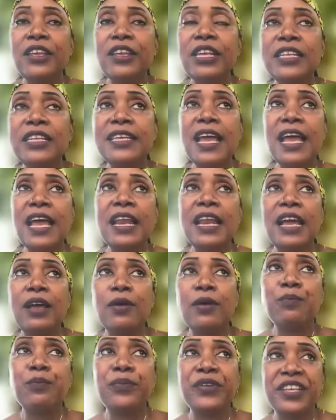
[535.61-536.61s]
And so
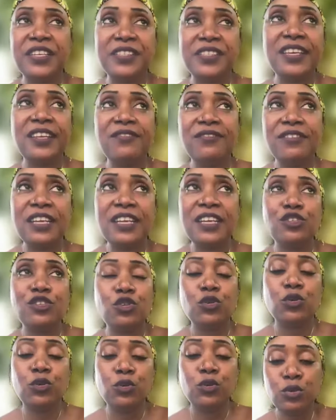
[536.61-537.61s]
through these women,
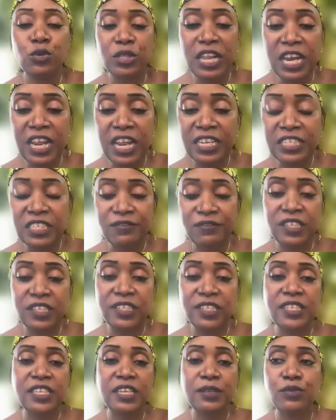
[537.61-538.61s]
there is
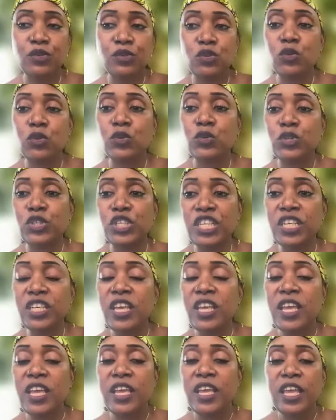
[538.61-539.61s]

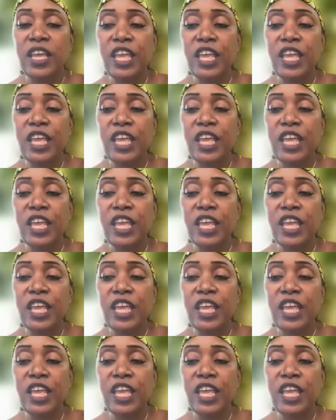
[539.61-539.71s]
preservation